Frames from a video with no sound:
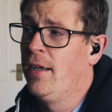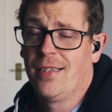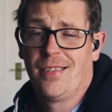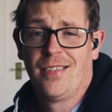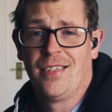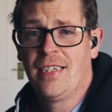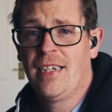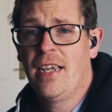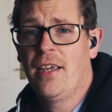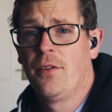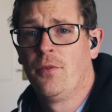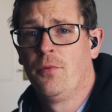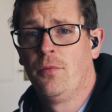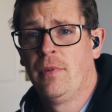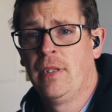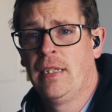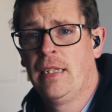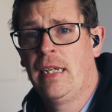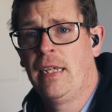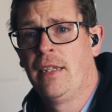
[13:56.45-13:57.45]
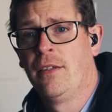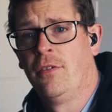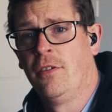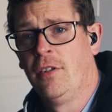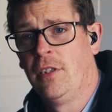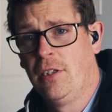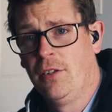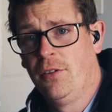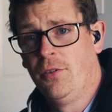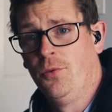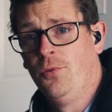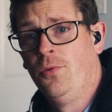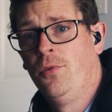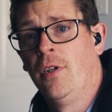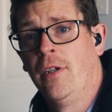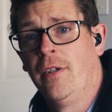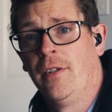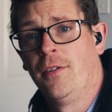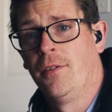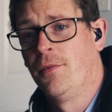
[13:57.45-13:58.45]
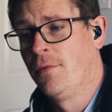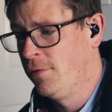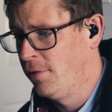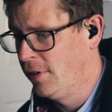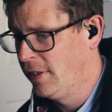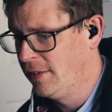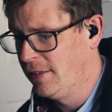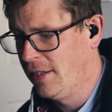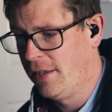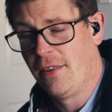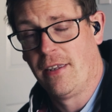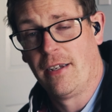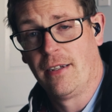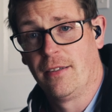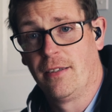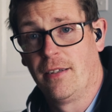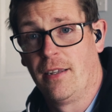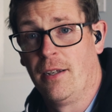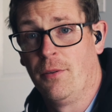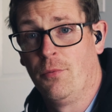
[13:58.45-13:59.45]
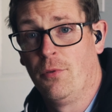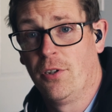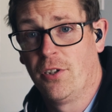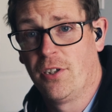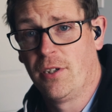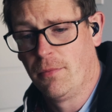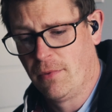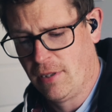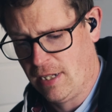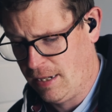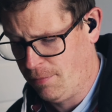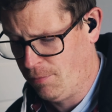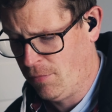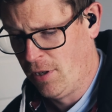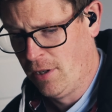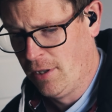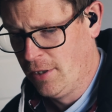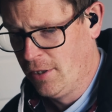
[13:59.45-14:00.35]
Together we introduced all kinds of crazy things to their worship team.